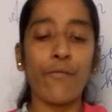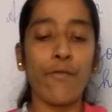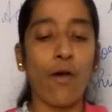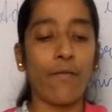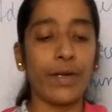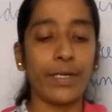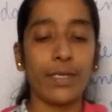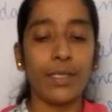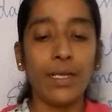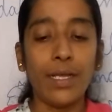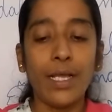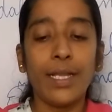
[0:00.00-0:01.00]
forward.
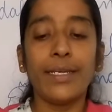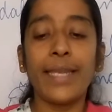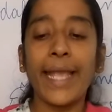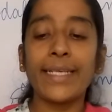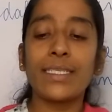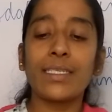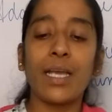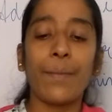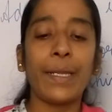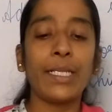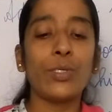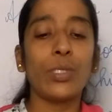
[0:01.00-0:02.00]
Next,
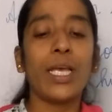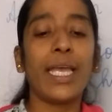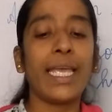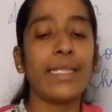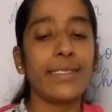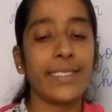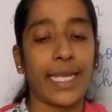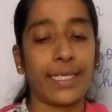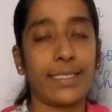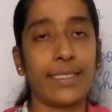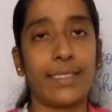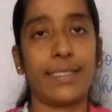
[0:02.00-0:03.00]
coming to the
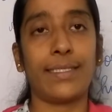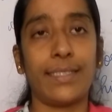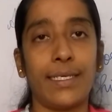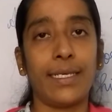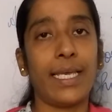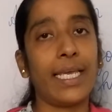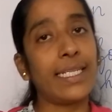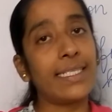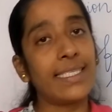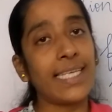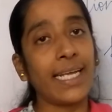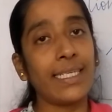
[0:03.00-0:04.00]
insects.
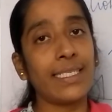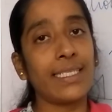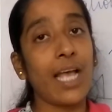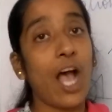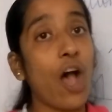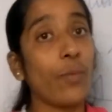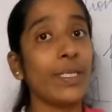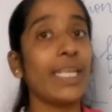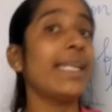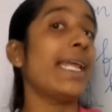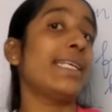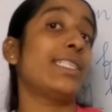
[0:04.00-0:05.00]
Insects, how
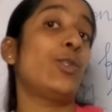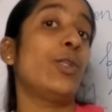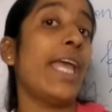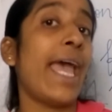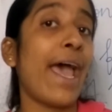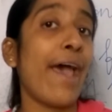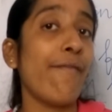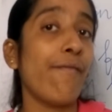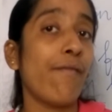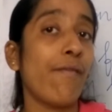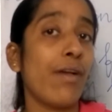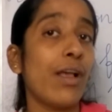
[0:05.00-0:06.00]
many legs do they have?
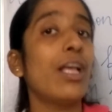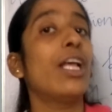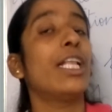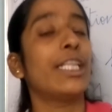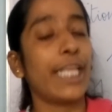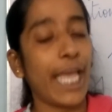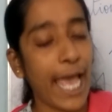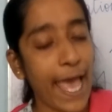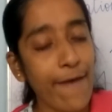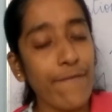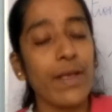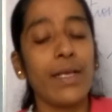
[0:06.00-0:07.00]
They
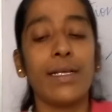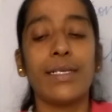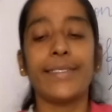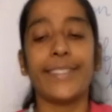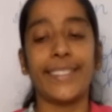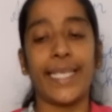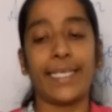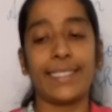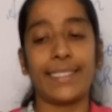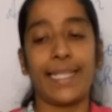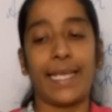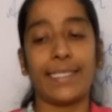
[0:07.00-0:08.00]
have
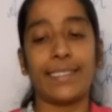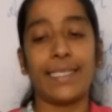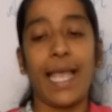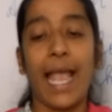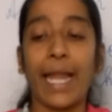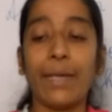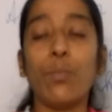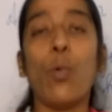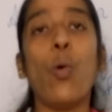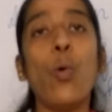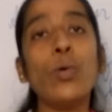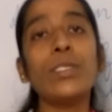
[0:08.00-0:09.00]
6 legs, and
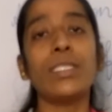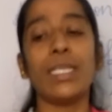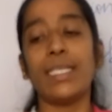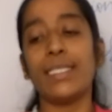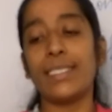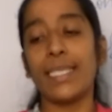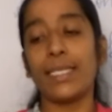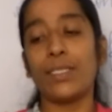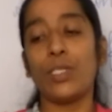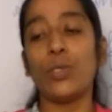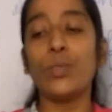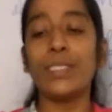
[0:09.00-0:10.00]
most
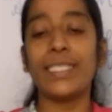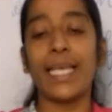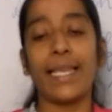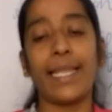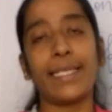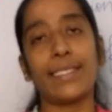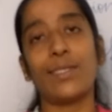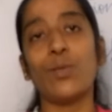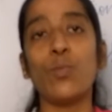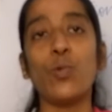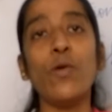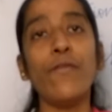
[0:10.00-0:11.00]
insects use their legs to
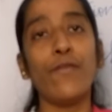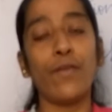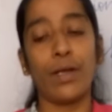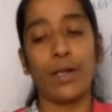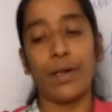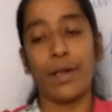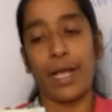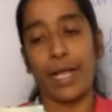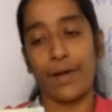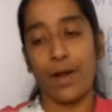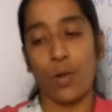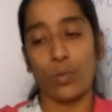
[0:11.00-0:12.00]
move
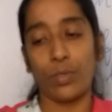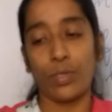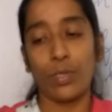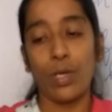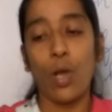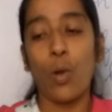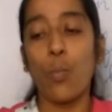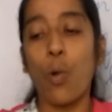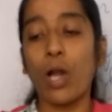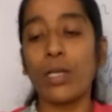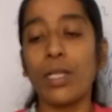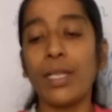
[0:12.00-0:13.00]
around.
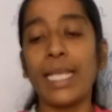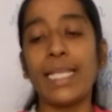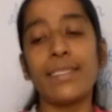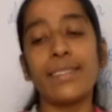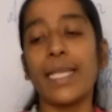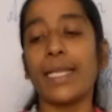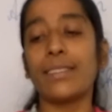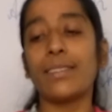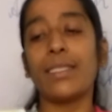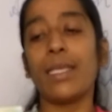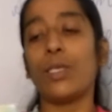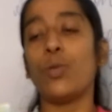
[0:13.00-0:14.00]
Water insects,
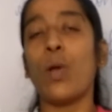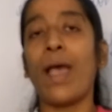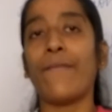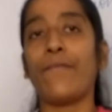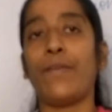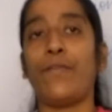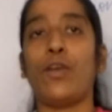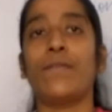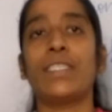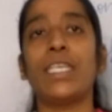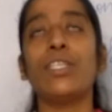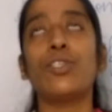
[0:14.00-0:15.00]
if you
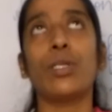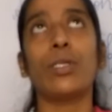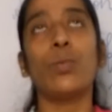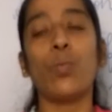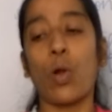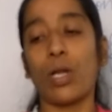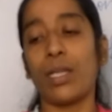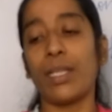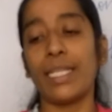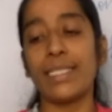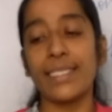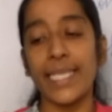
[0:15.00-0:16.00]
have seen children, water
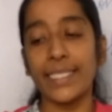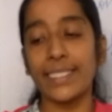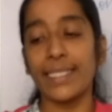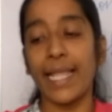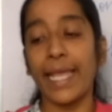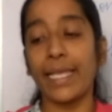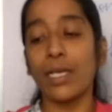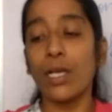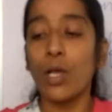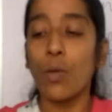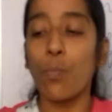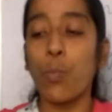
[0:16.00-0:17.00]
insects like
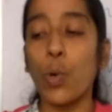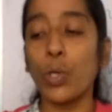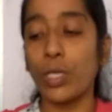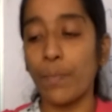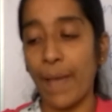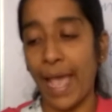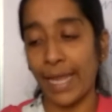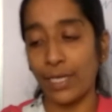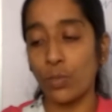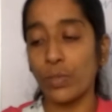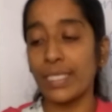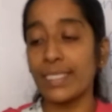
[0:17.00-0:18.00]

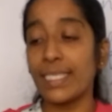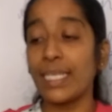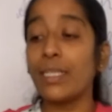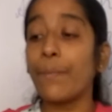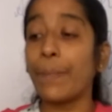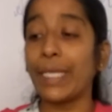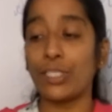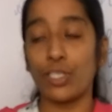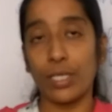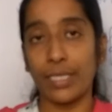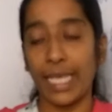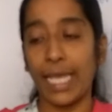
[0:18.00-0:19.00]
boatman, you can see the
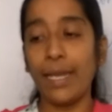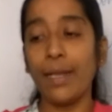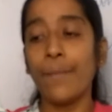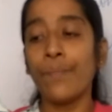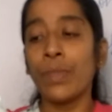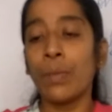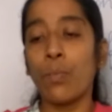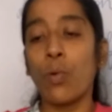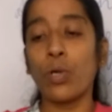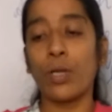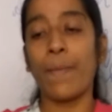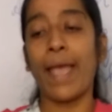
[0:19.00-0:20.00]
picture there.
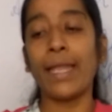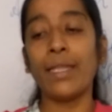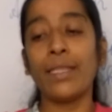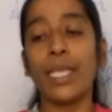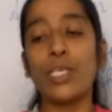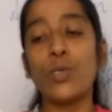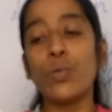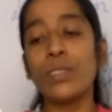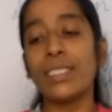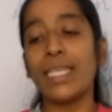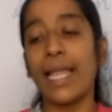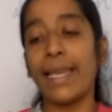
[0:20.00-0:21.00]
Boatman, they
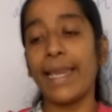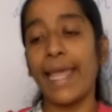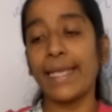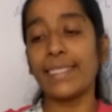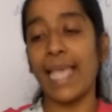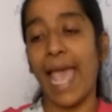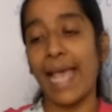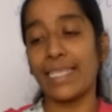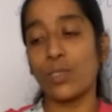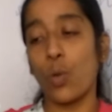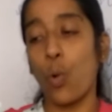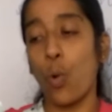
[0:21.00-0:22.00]
use their legs as
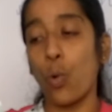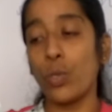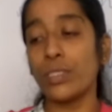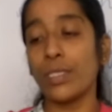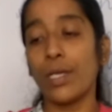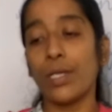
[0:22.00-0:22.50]
oars